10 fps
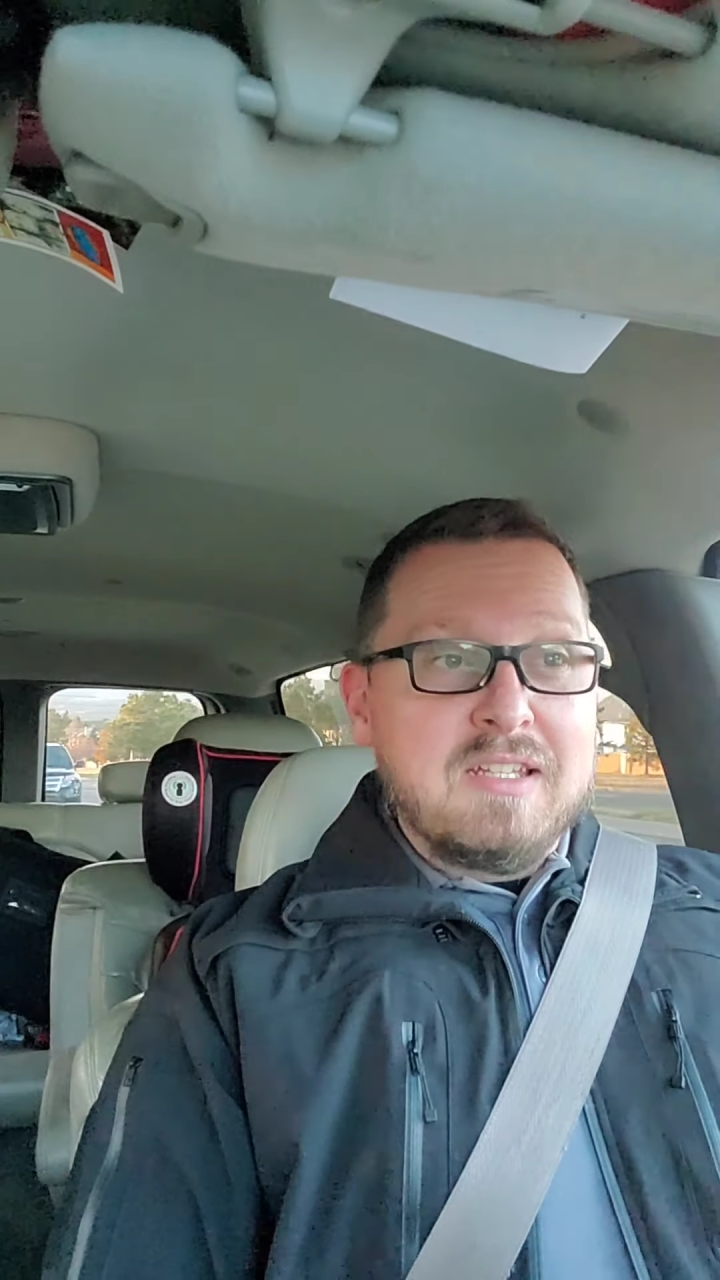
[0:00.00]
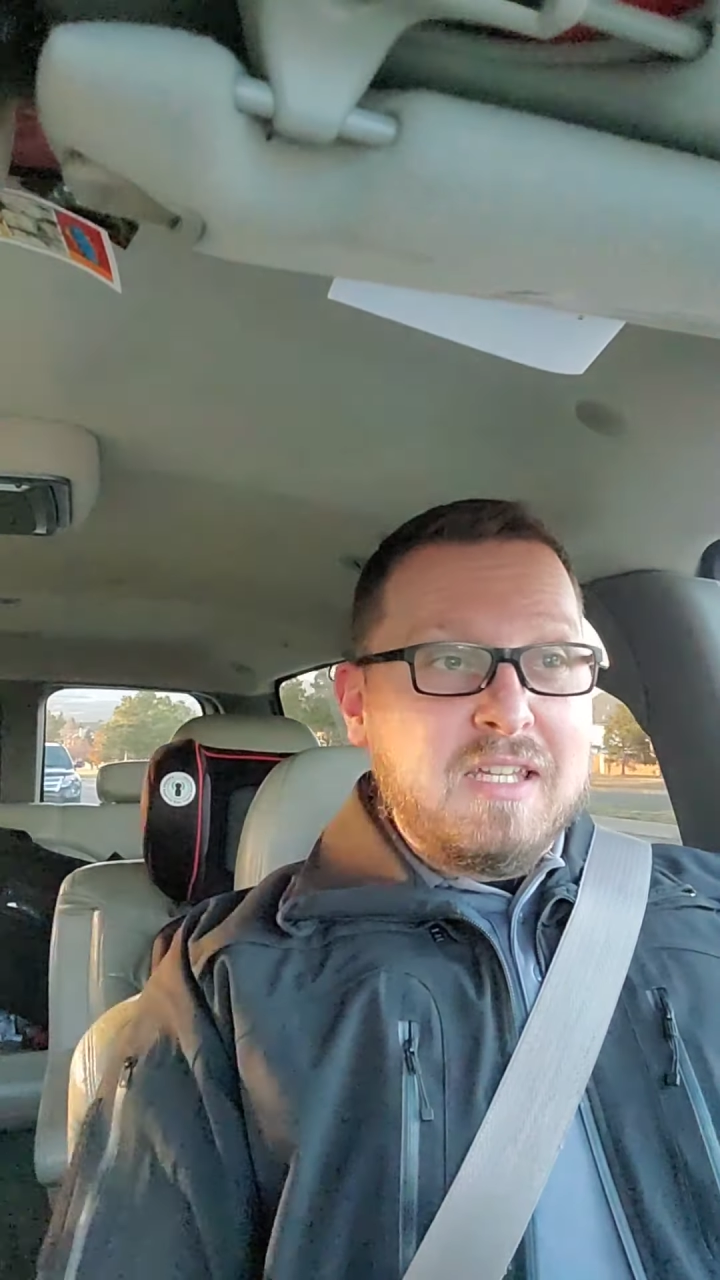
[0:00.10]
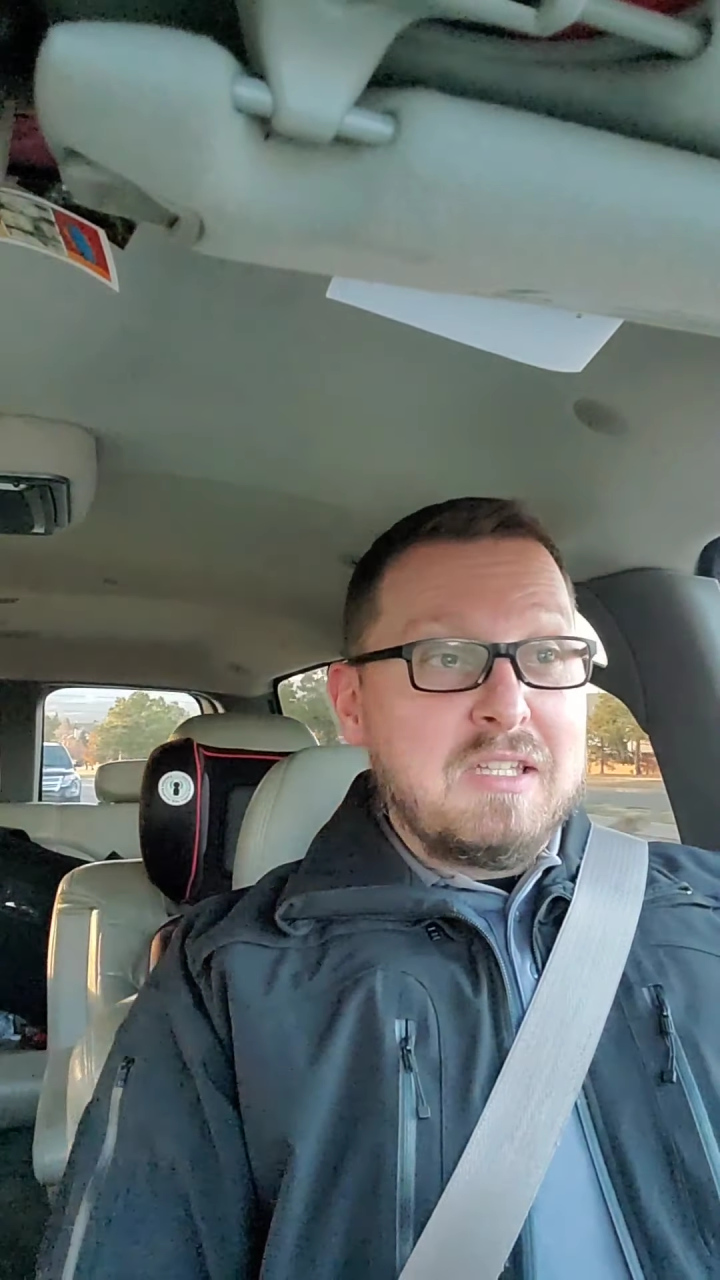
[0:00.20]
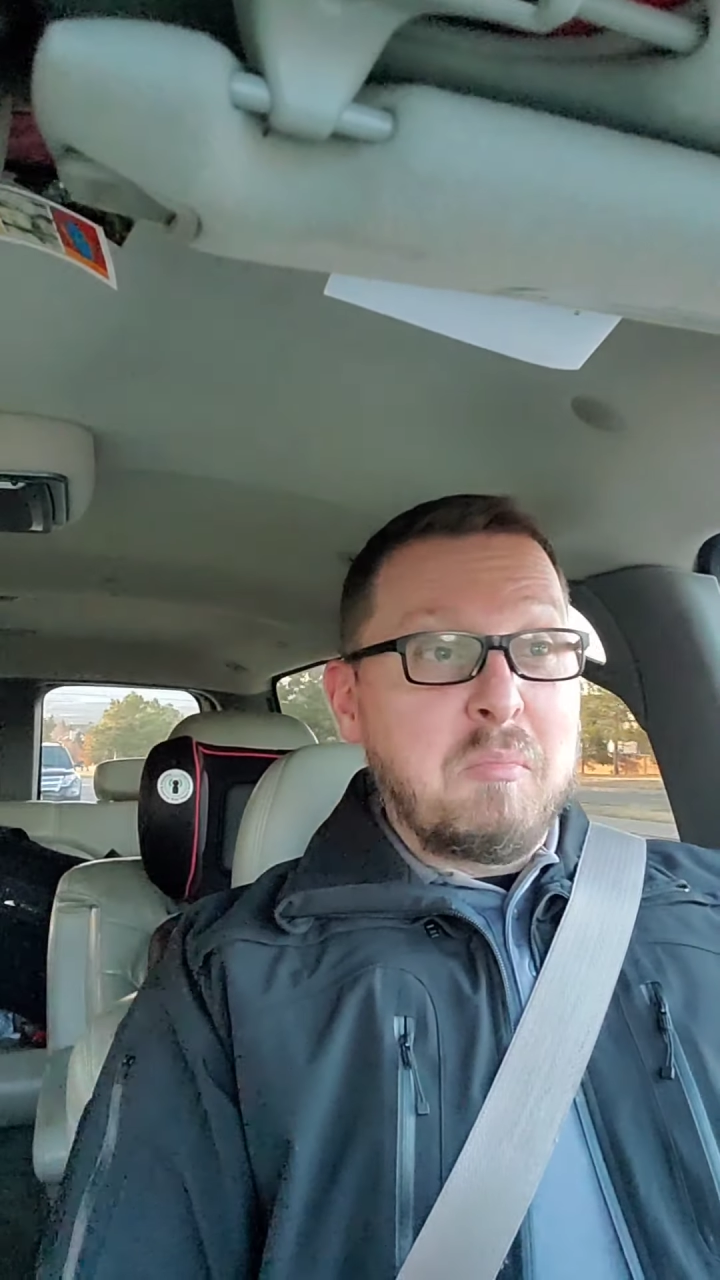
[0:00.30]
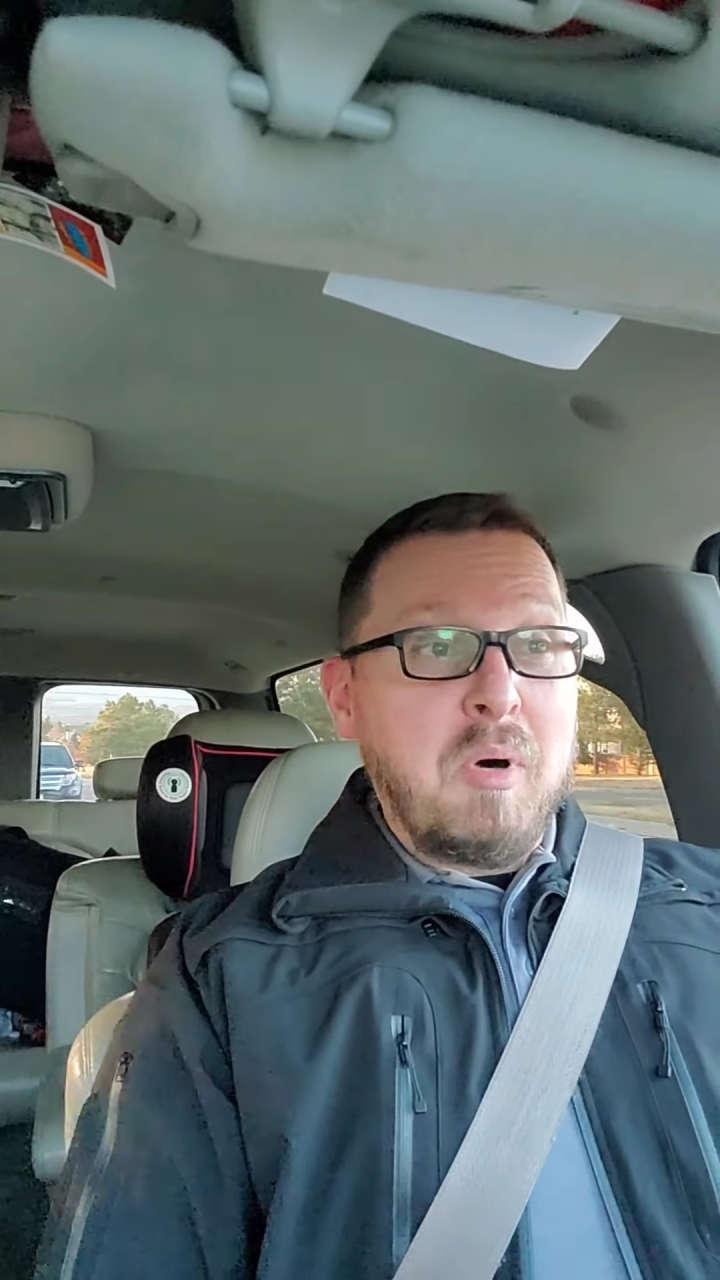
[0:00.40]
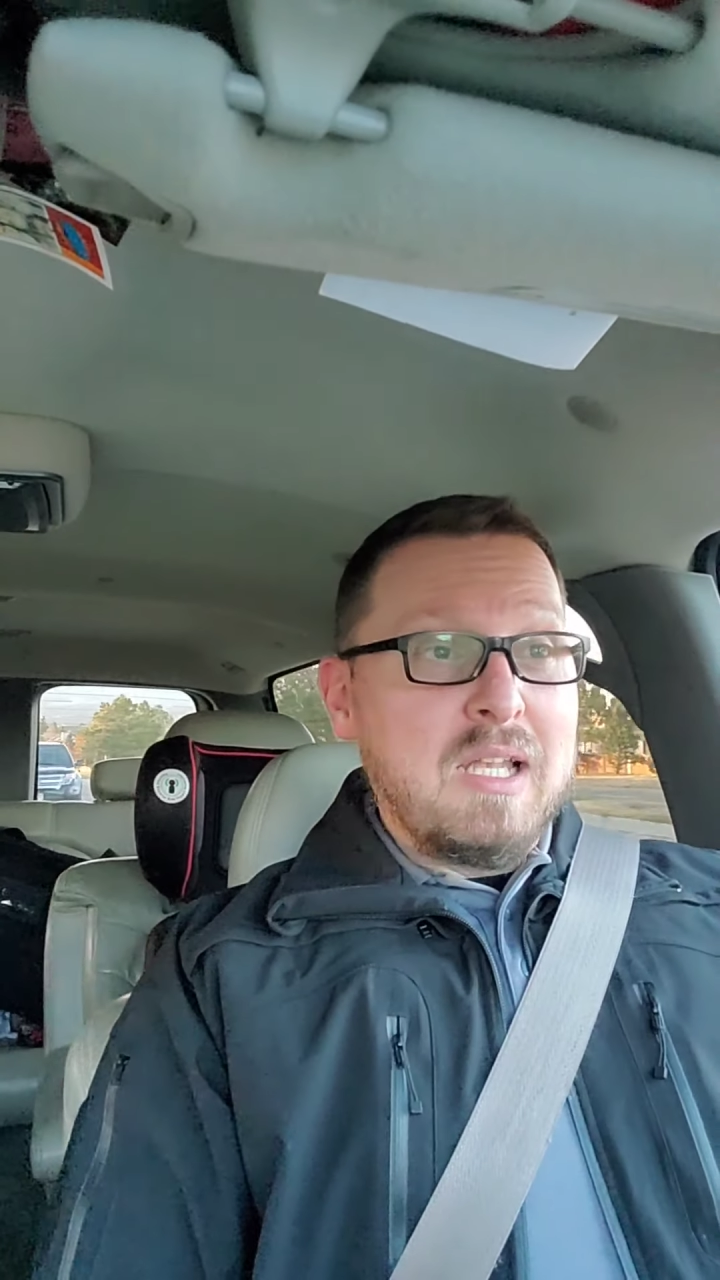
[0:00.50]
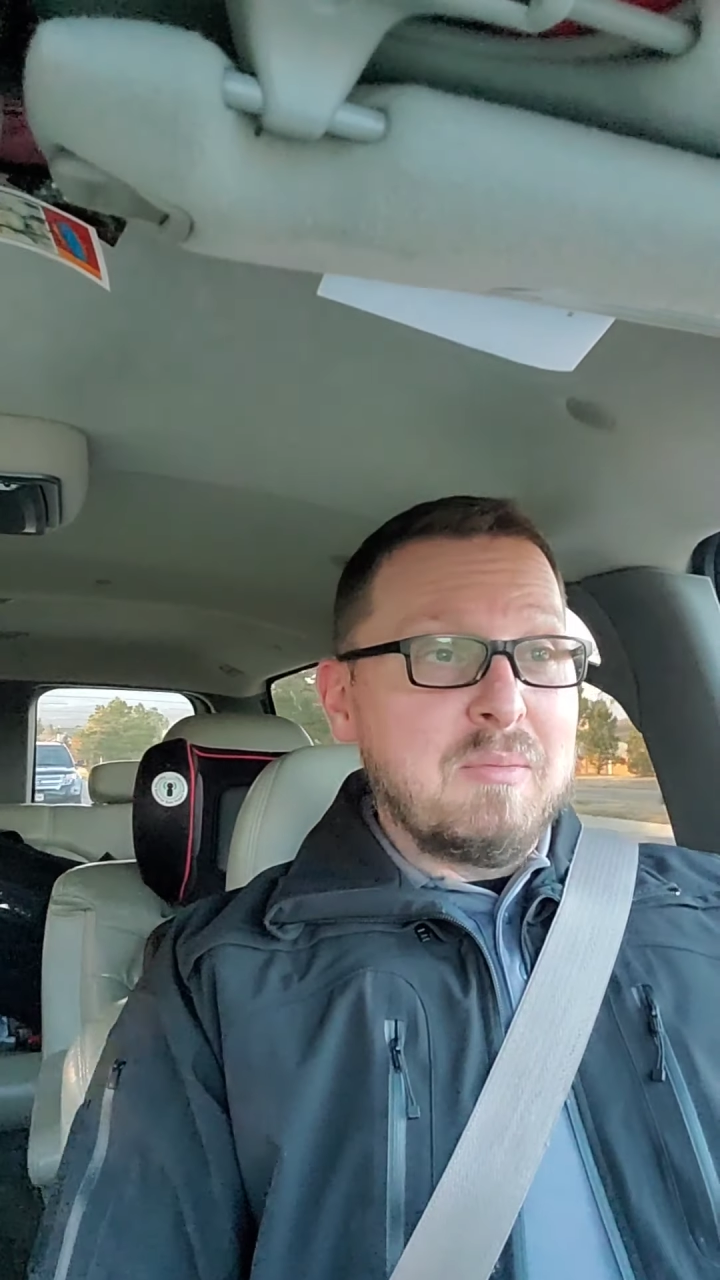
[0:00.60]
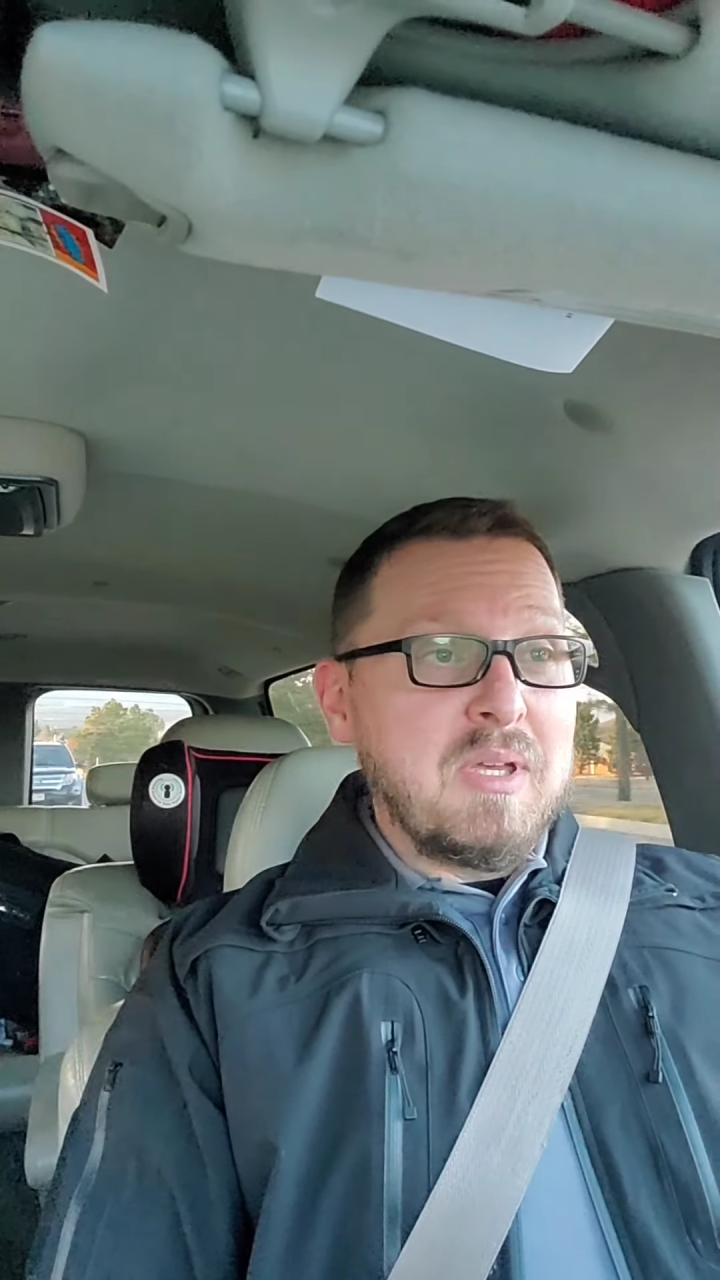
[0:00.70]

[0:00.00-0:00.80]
in the poly